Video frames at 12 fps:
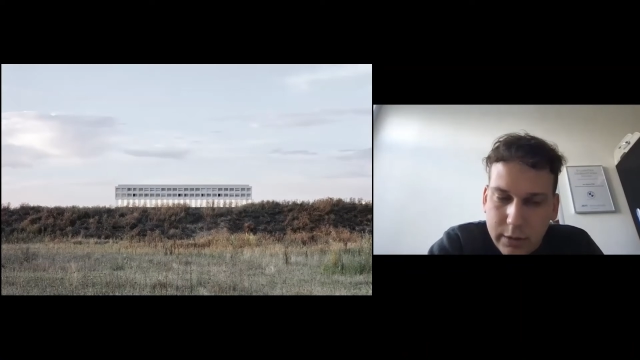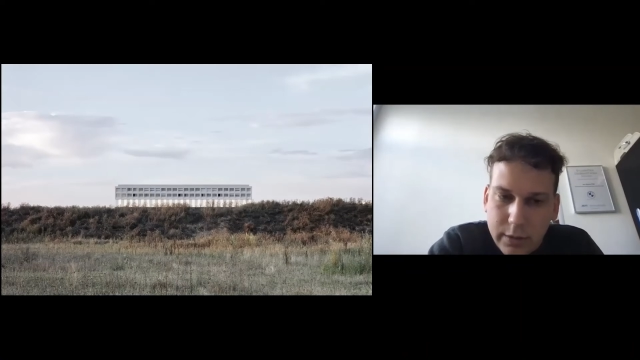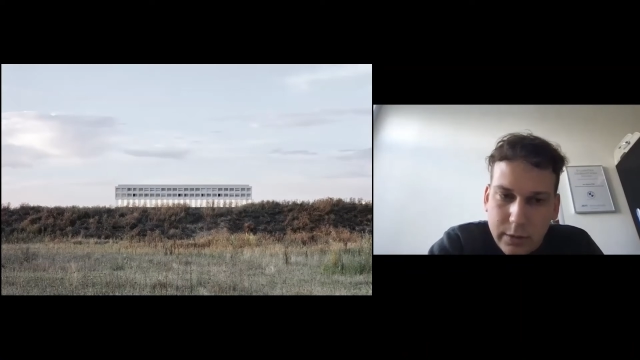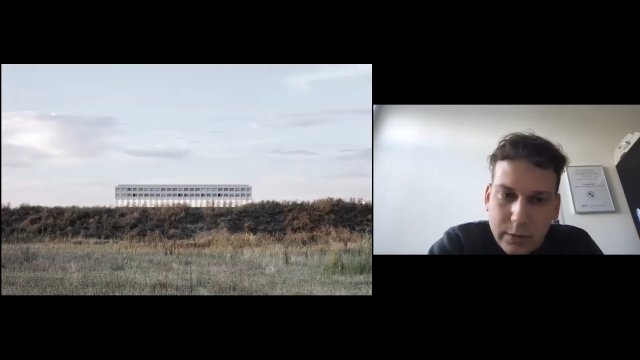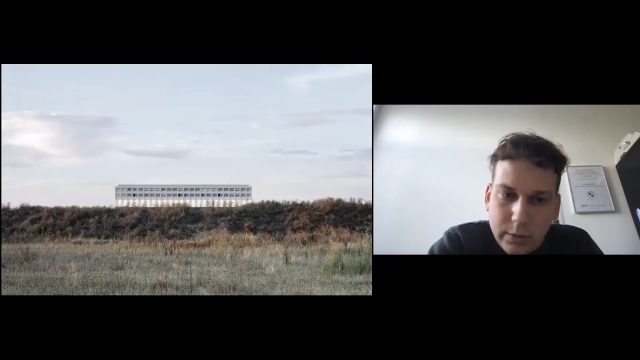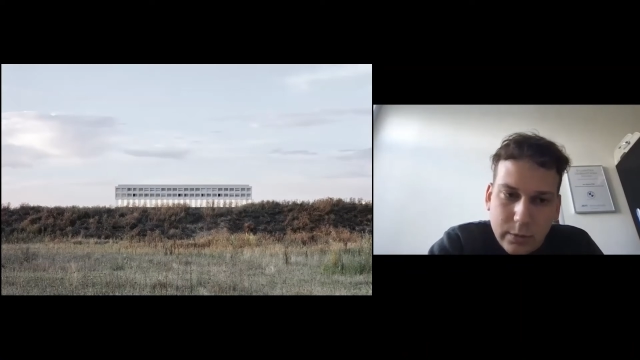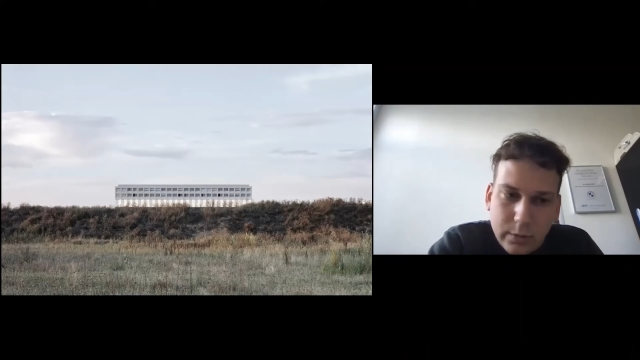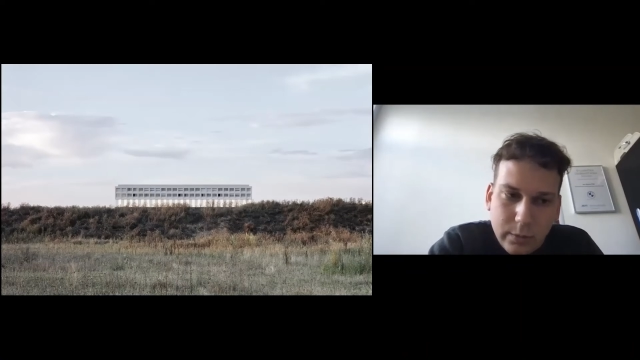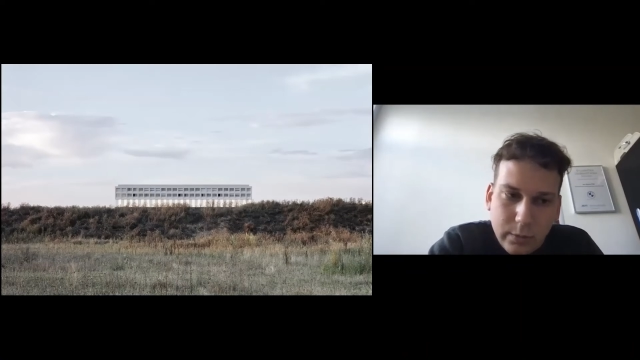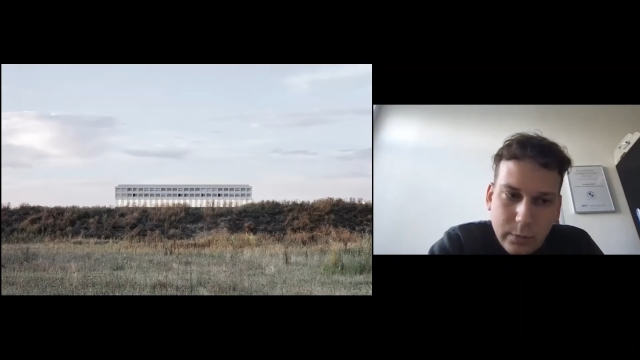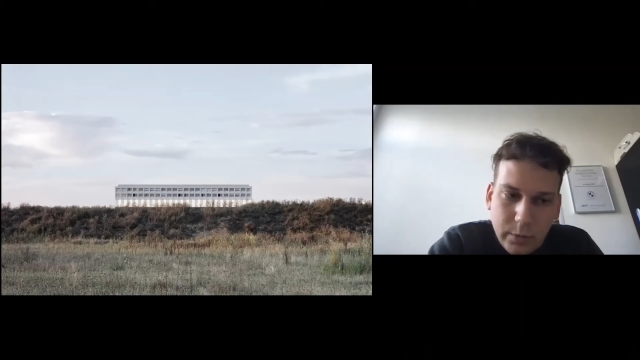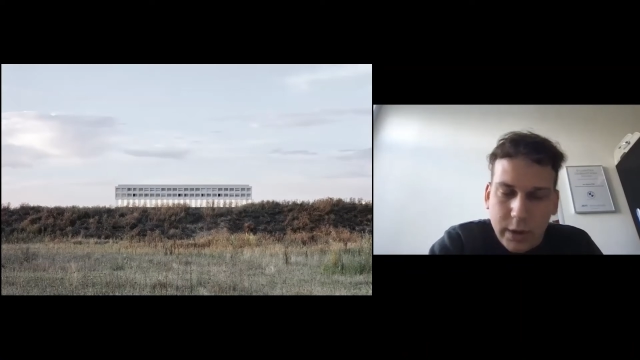So
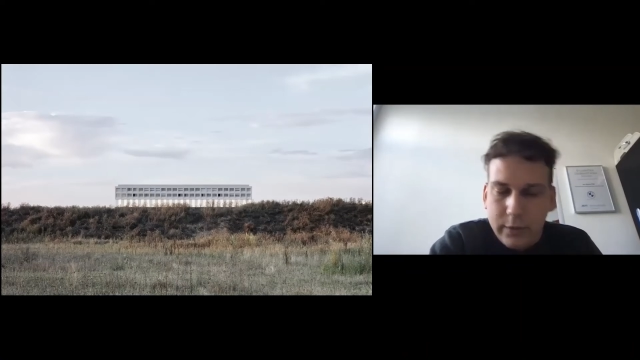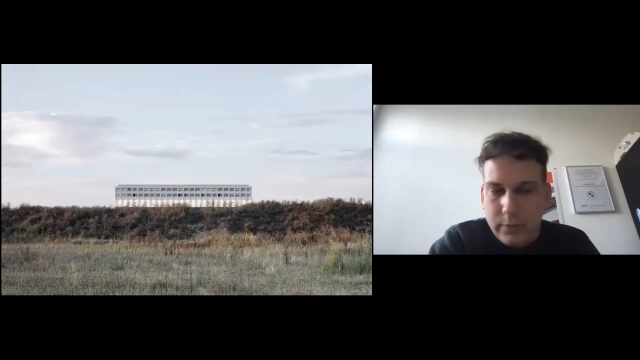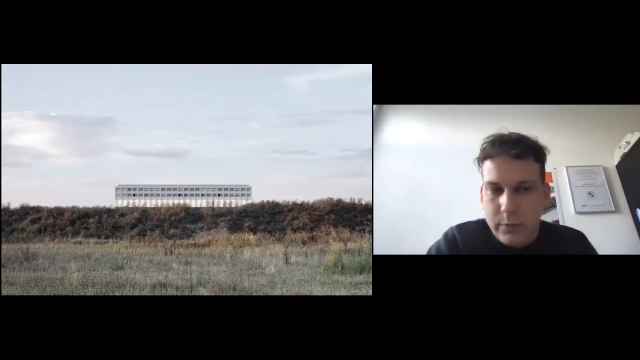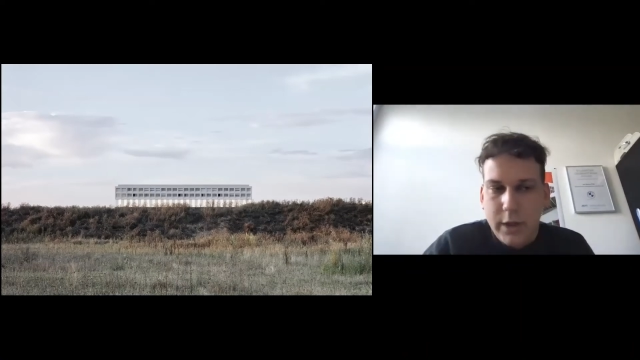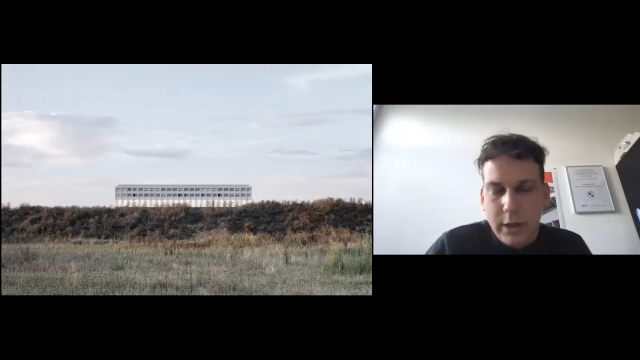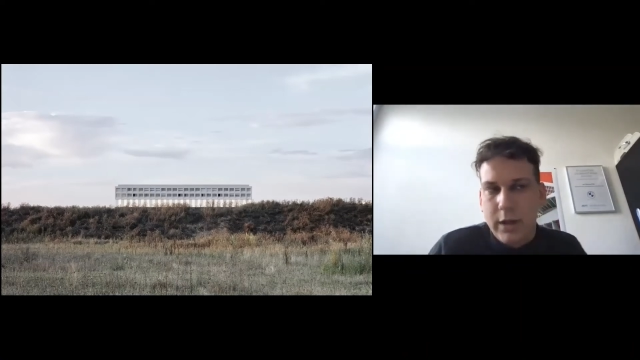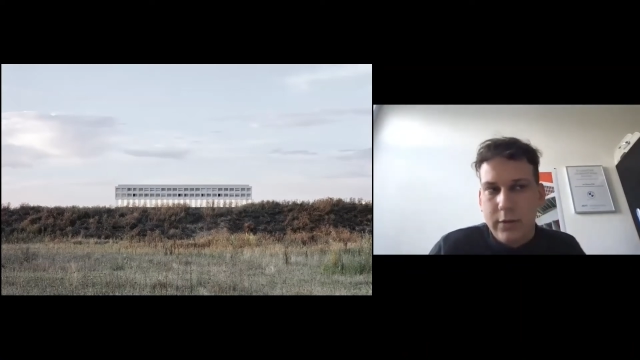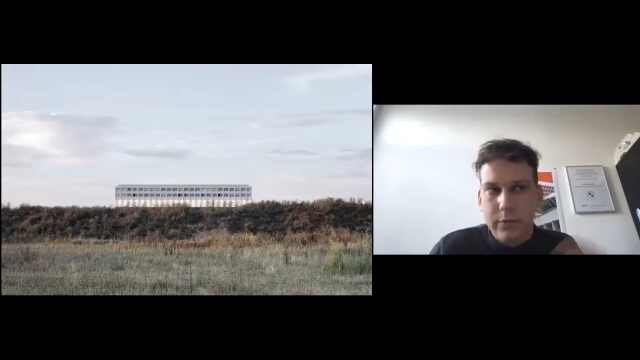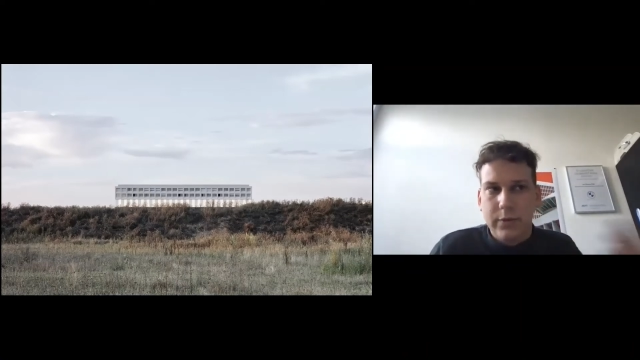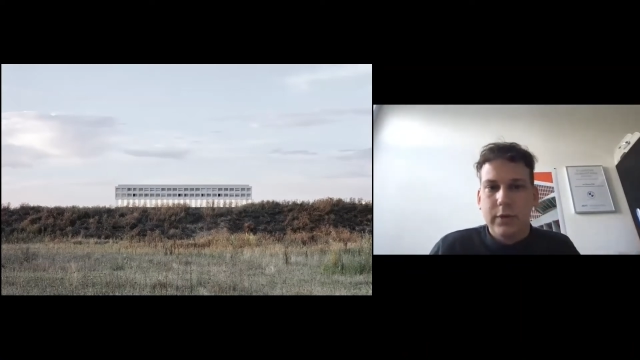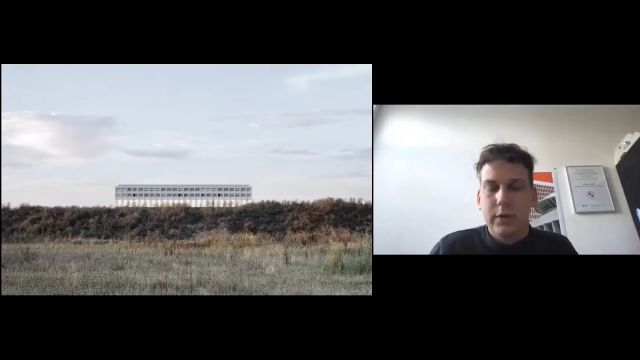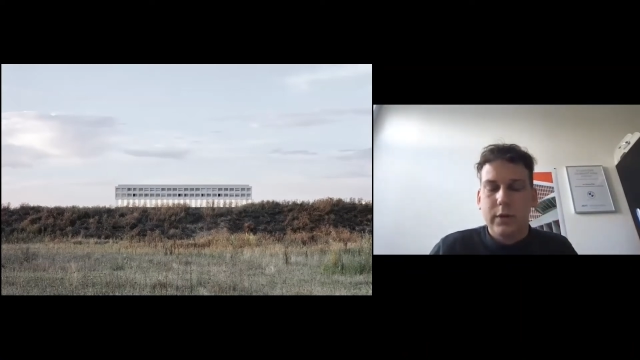we can have
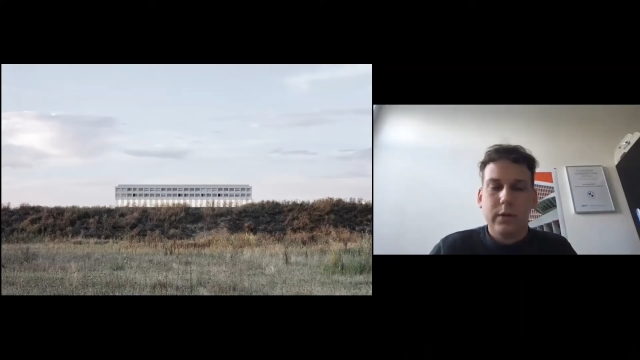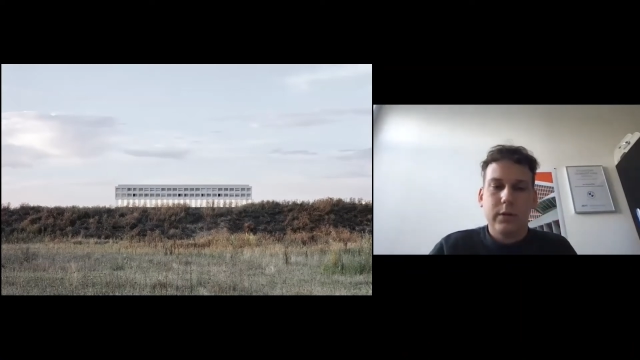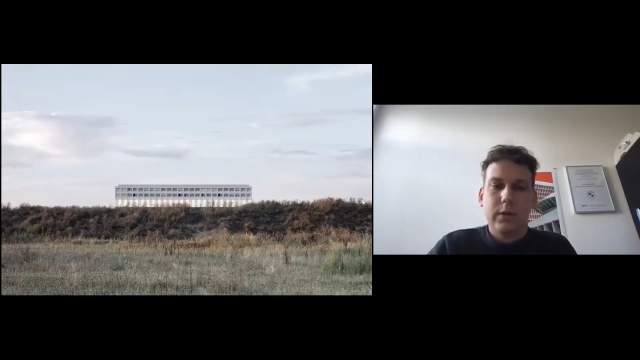the